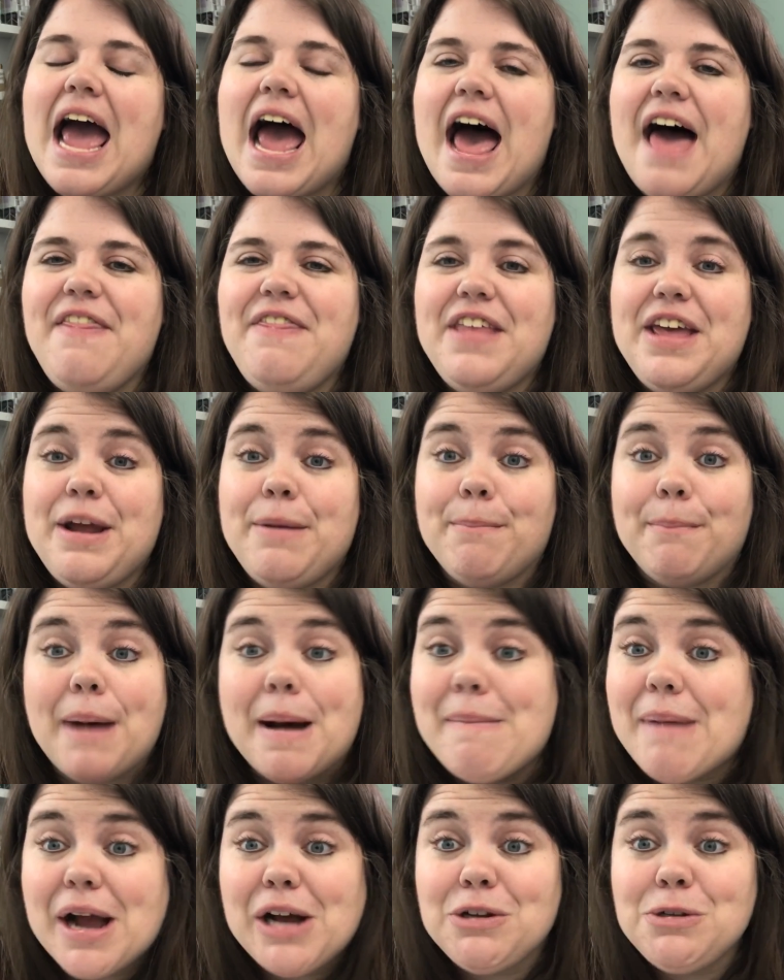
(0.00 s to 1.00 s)
And then my
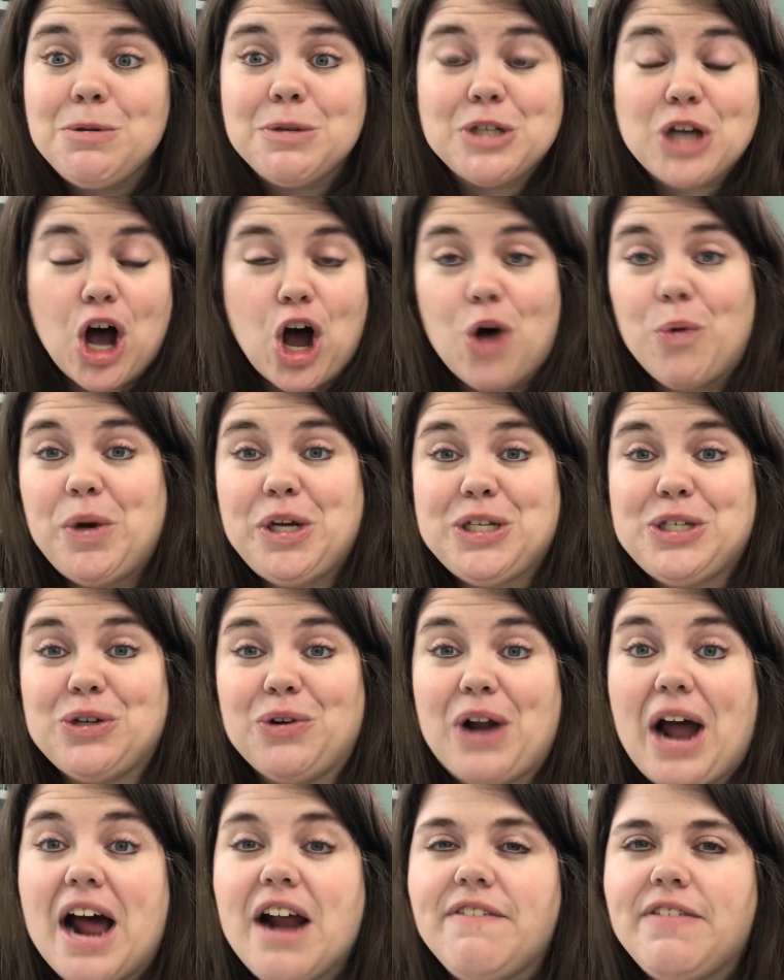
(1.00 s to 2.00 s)
Michael's was always
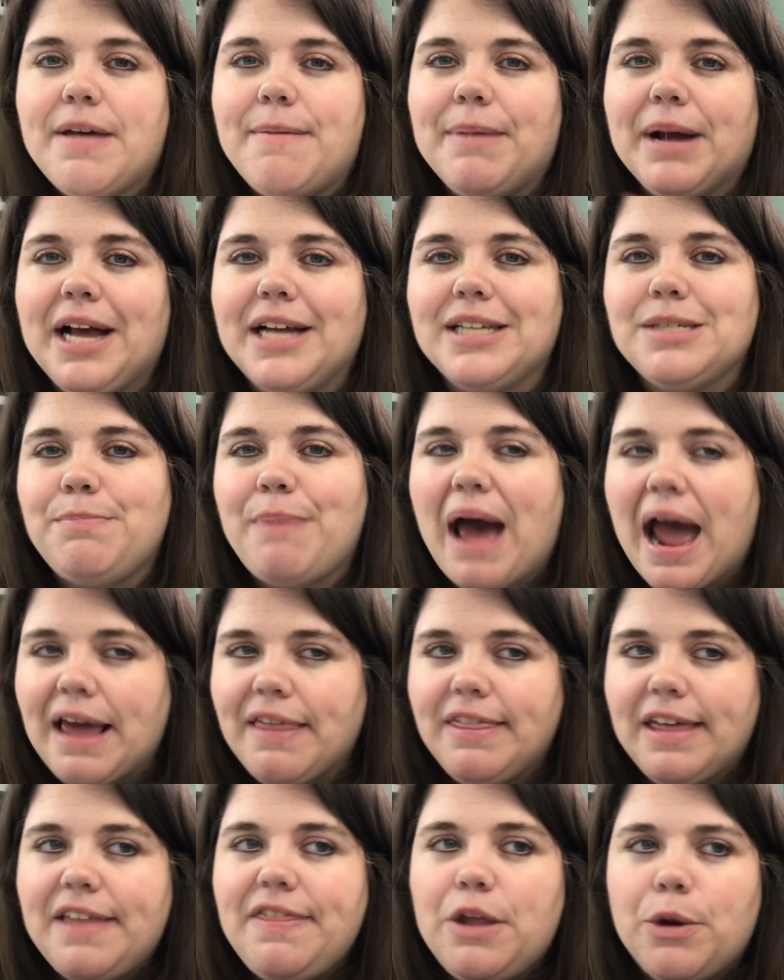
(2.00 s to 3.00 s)
sold out of them, because back
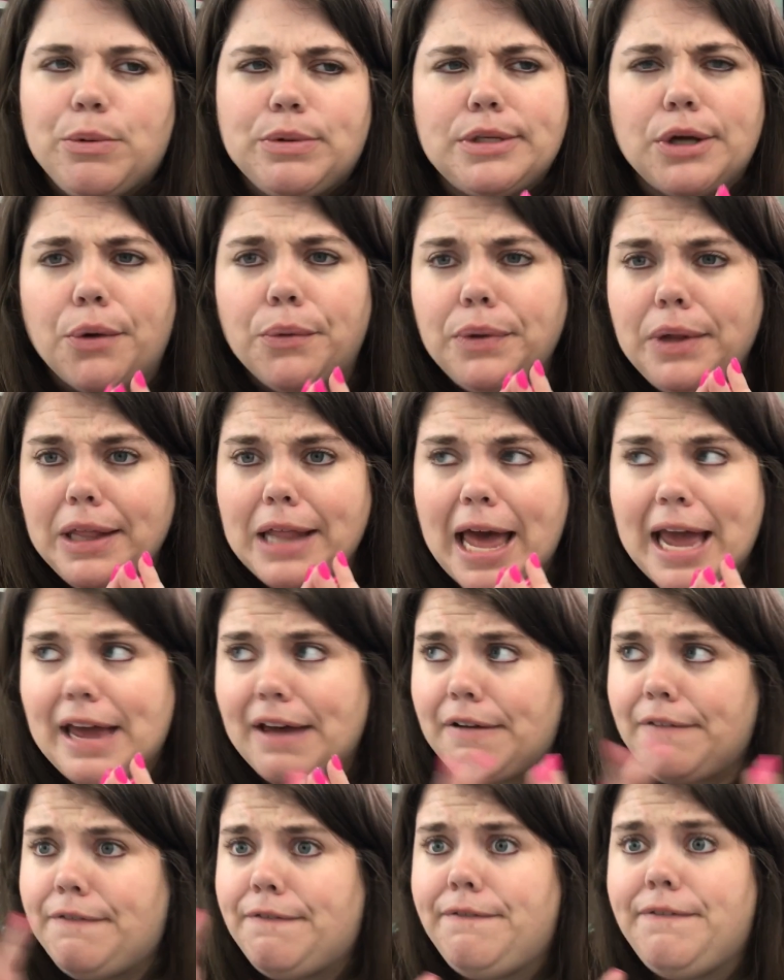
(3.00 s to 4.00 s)
then there was only like
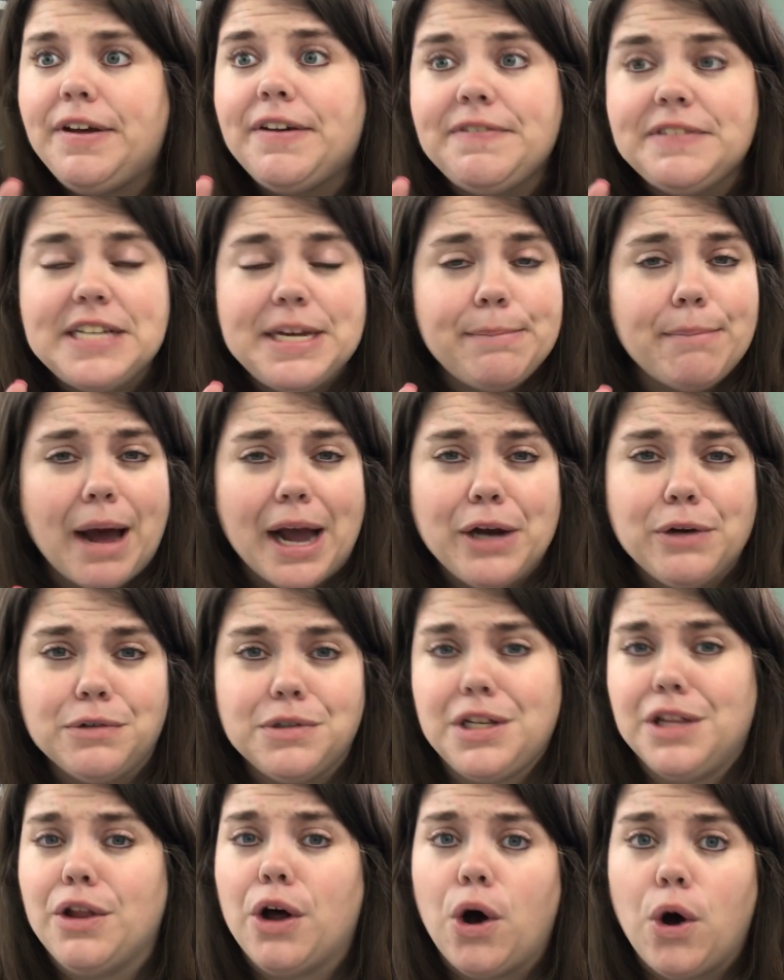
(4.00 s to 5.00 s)
50 Michael's
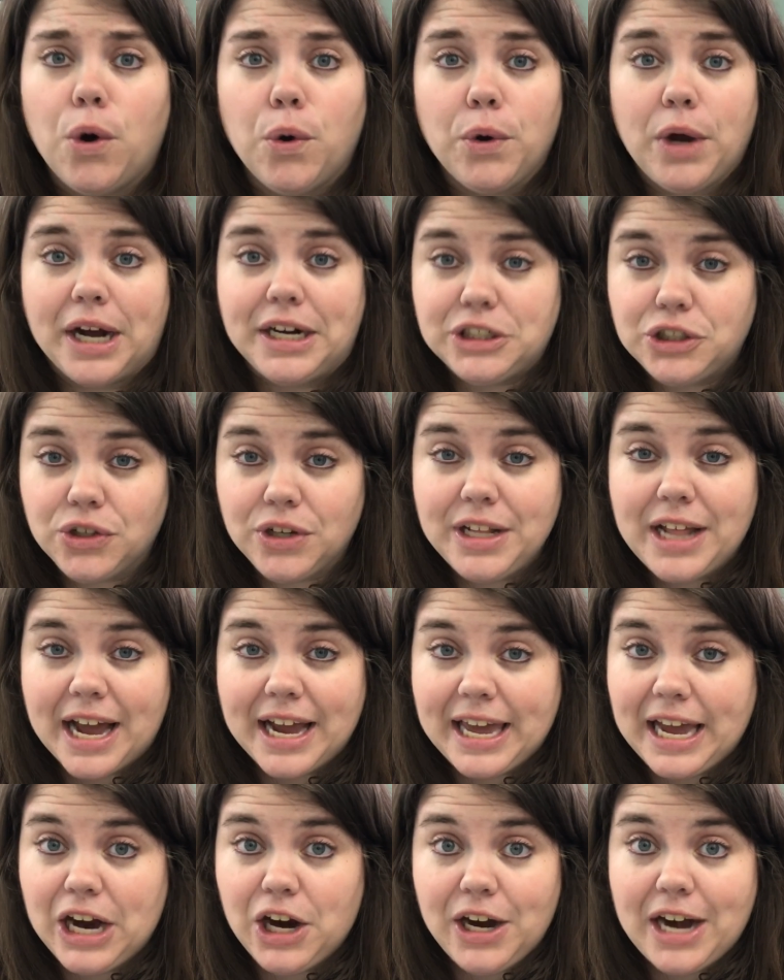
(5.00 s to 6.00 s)
in the whole country that
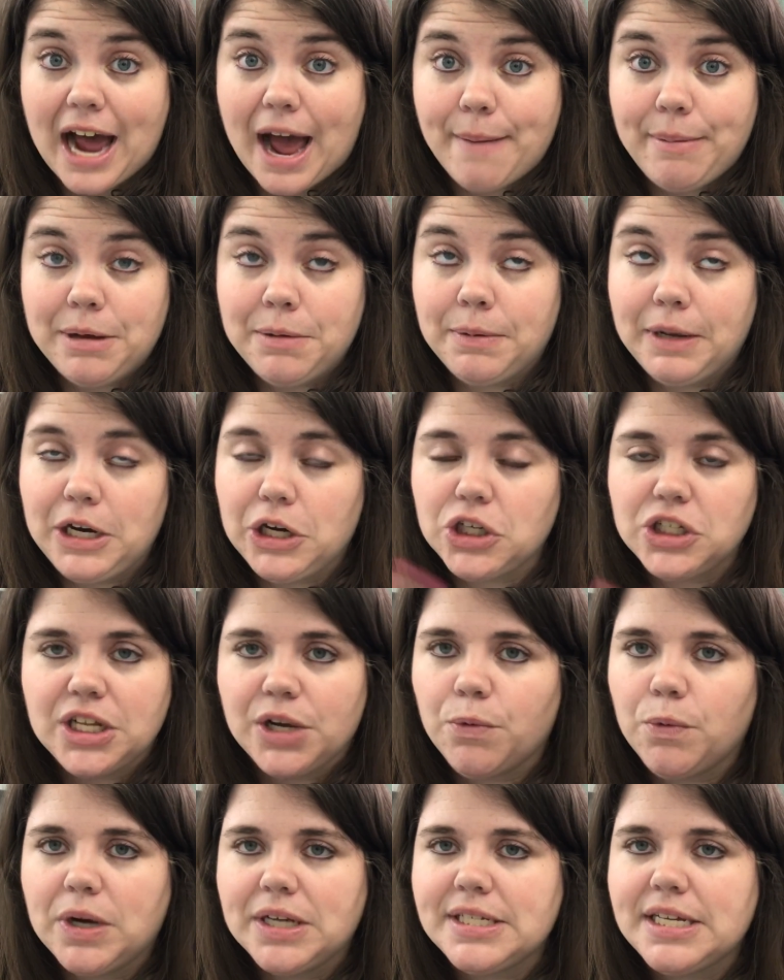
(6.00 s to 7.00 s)
carried Happy Planners.
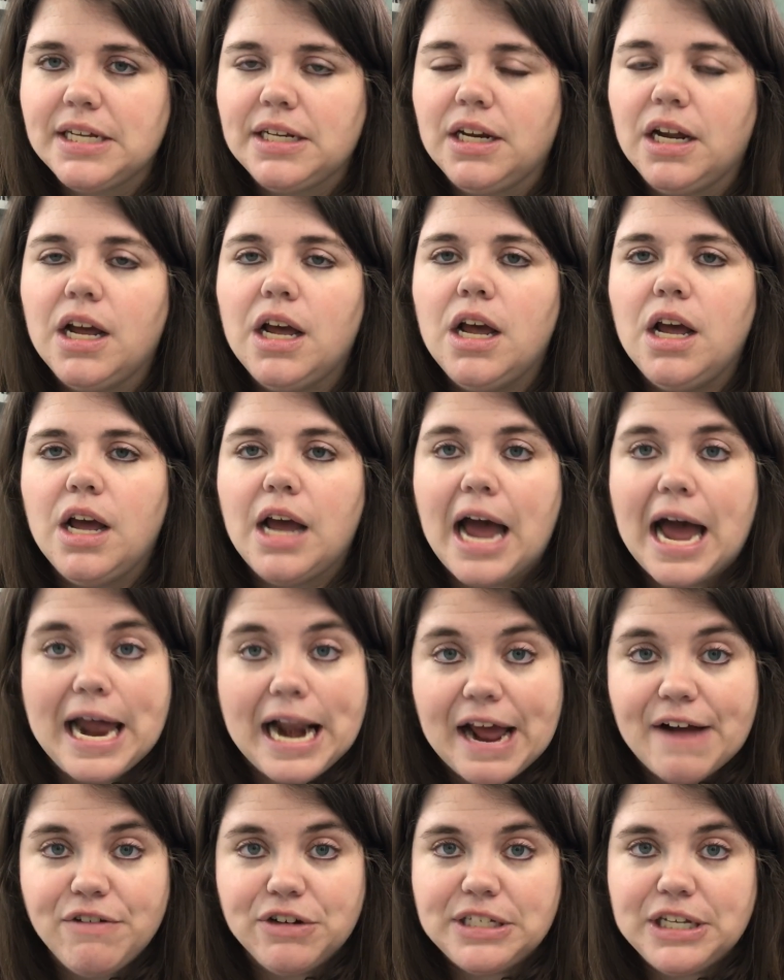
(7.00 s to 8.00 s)
It wasn't at
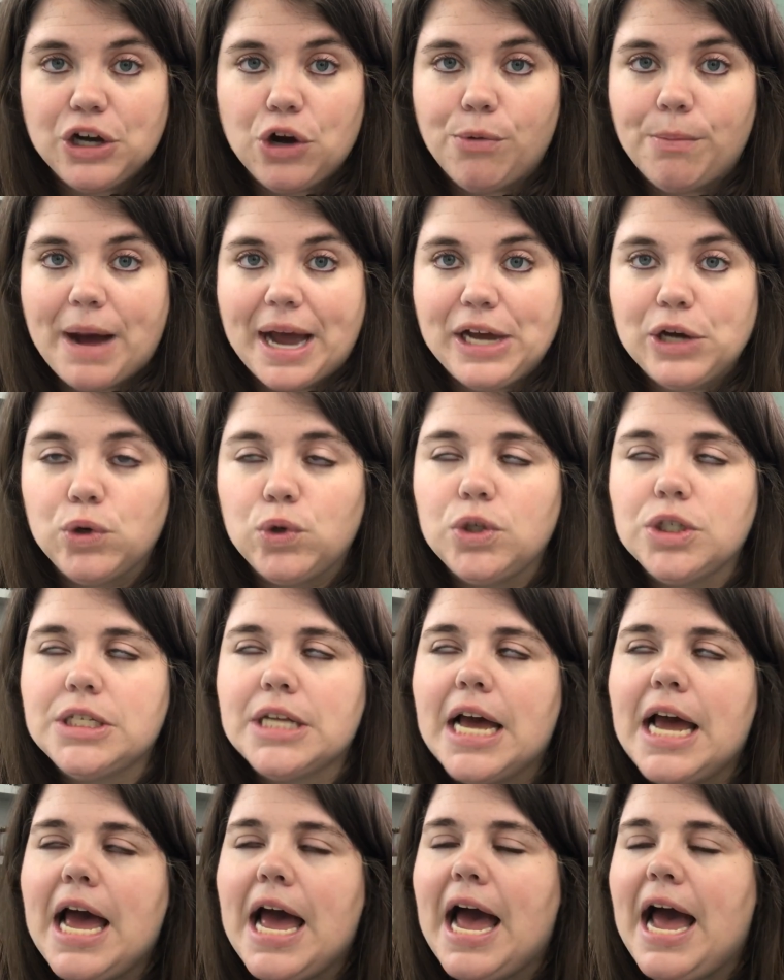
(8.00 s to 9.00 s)
every single Michael's.
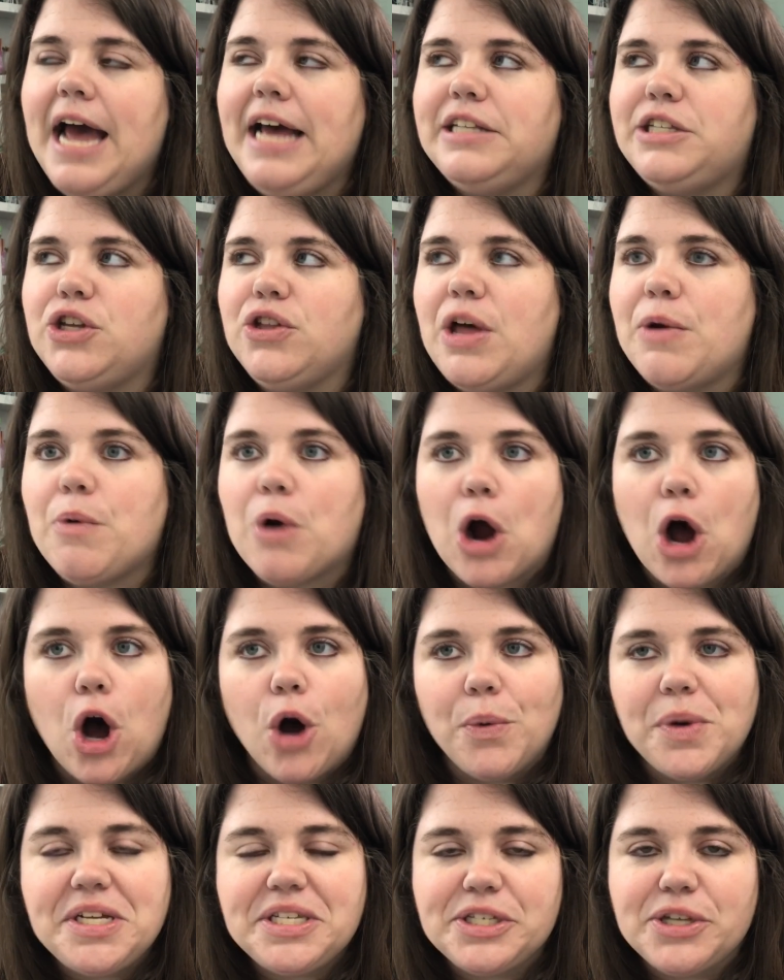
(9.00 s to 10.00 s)
And so they were
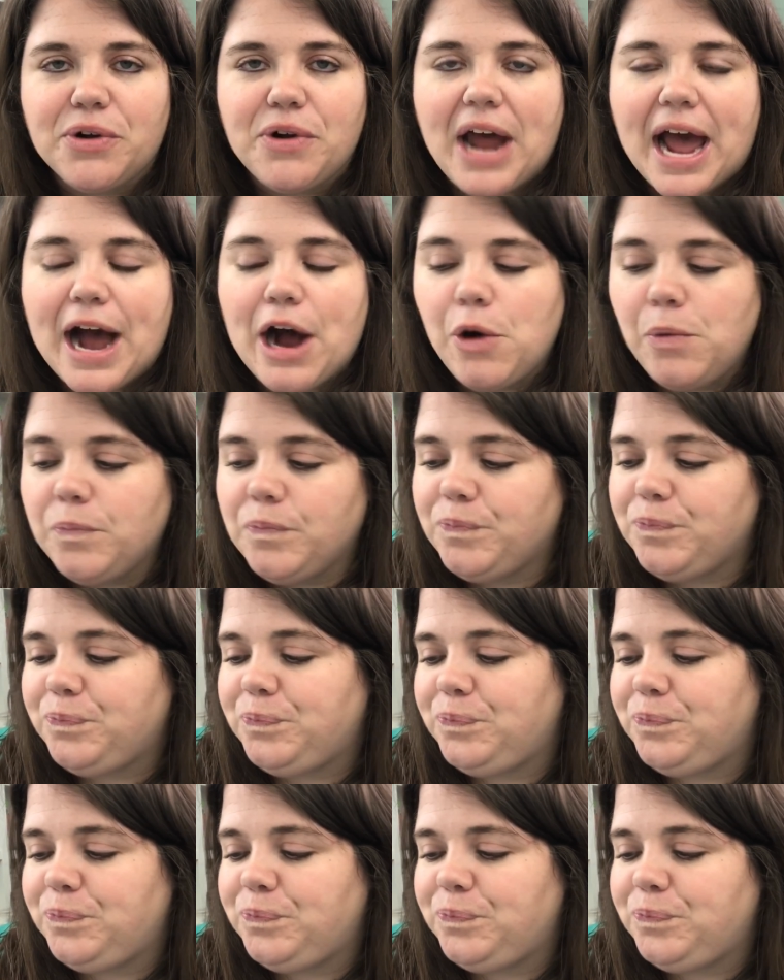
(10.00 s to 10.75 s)
always sold out.